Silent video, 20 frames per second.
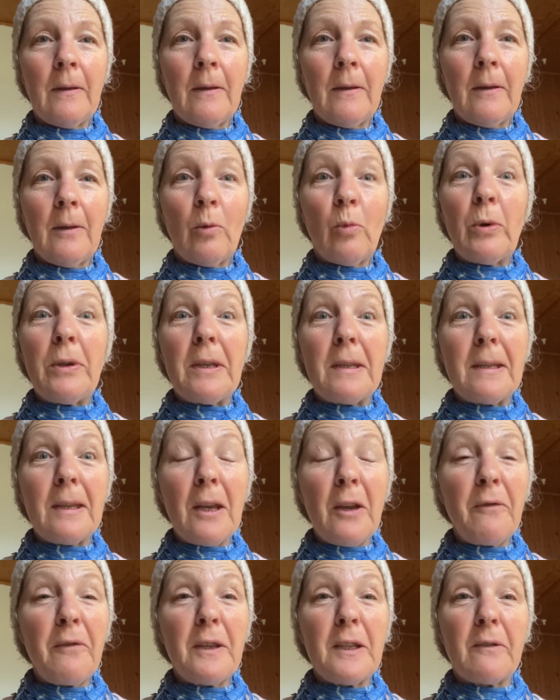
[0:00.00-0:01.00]
where the
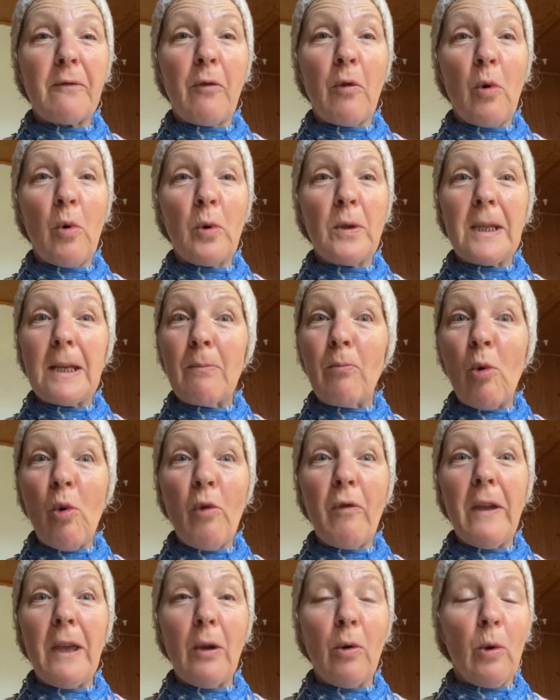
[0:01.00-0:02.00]
surface thoughts are
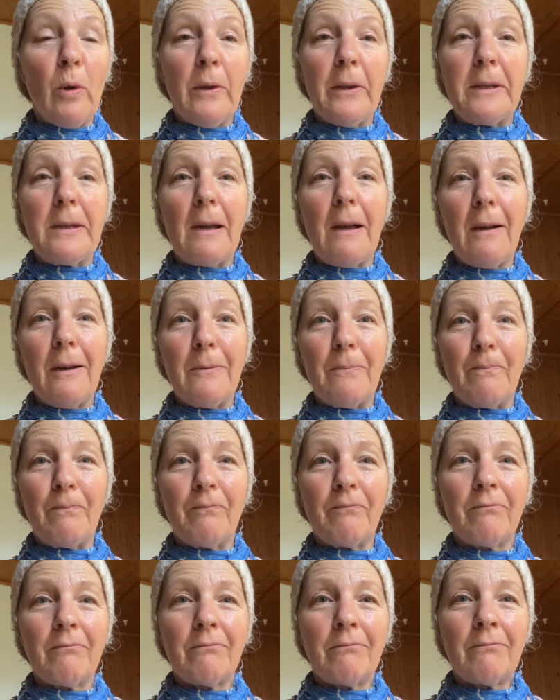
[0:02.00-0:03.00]
moving all the time.
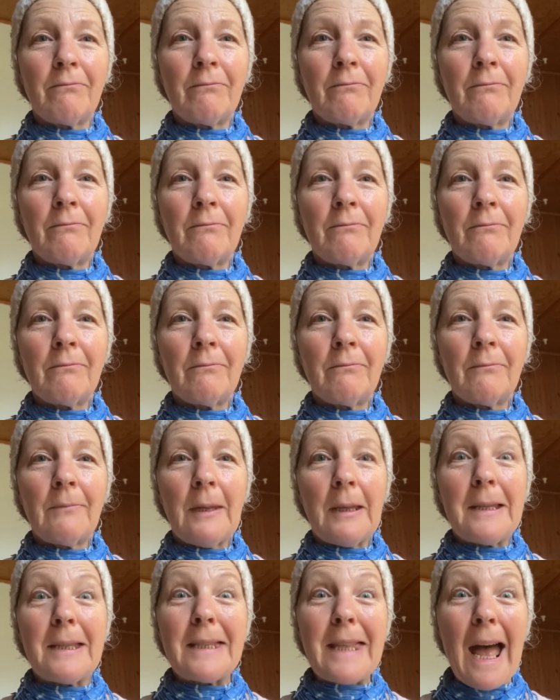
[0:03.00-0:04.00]

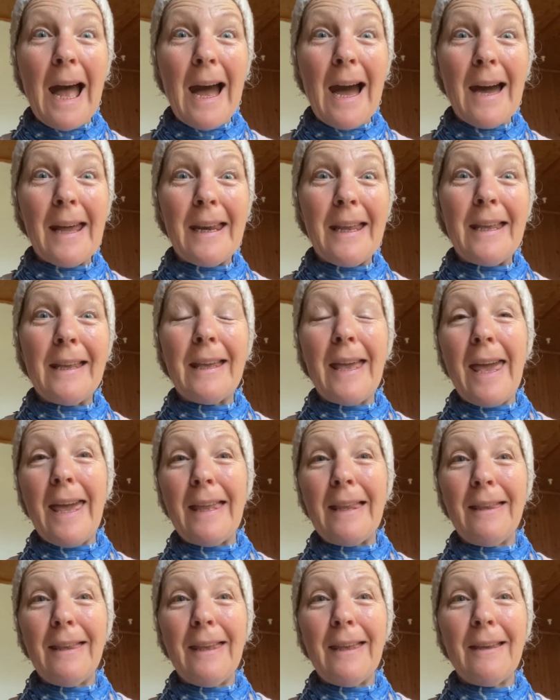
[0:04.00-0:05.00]
Starting,
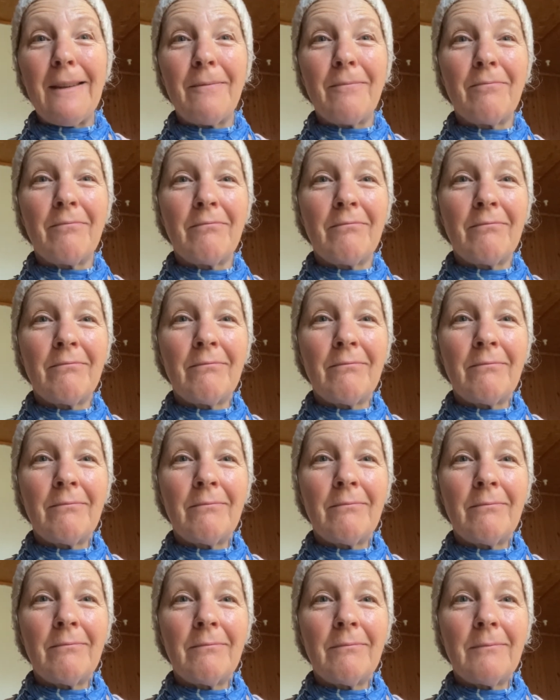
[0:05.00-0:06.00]
ending,
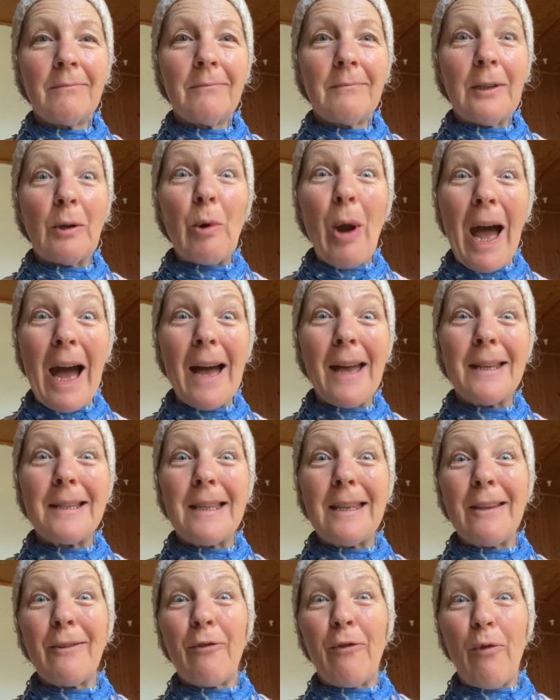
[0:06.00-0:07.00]

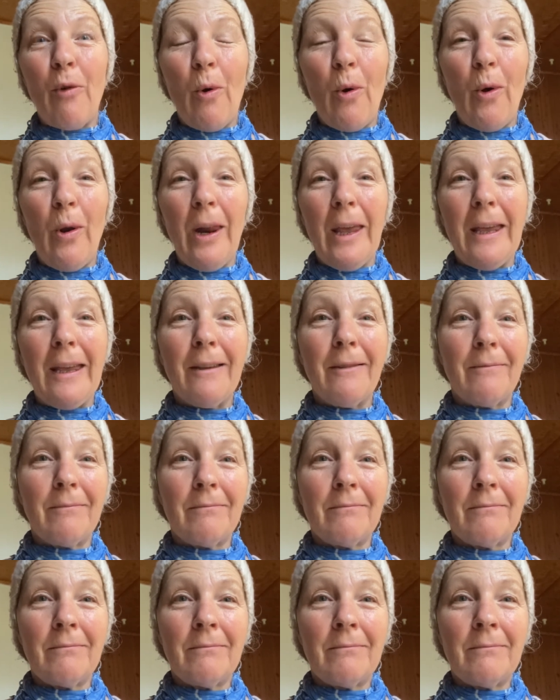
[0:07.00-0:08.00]
rising, falling,
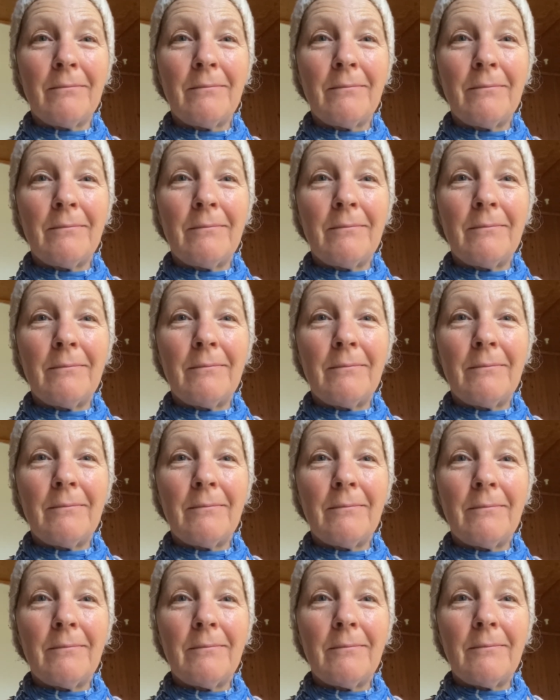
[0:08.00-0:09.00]

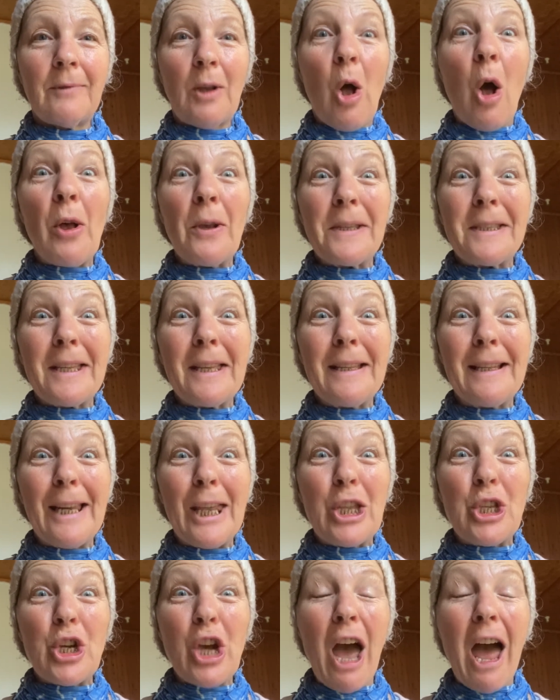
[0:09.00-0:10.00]

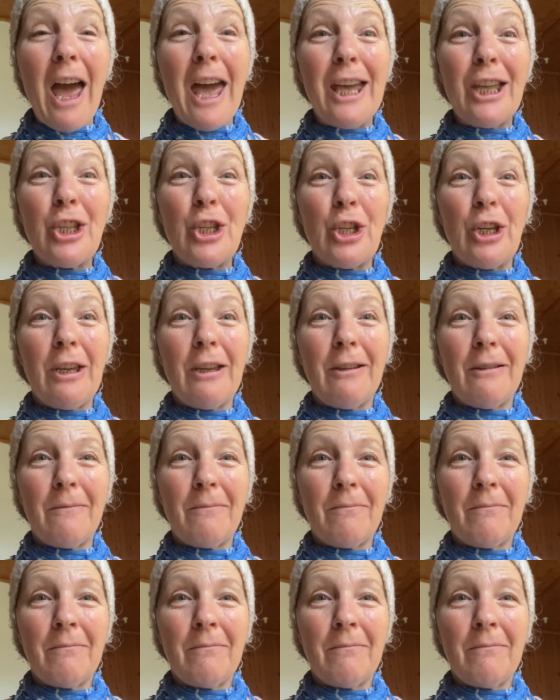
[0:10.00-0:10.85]
constantly changing,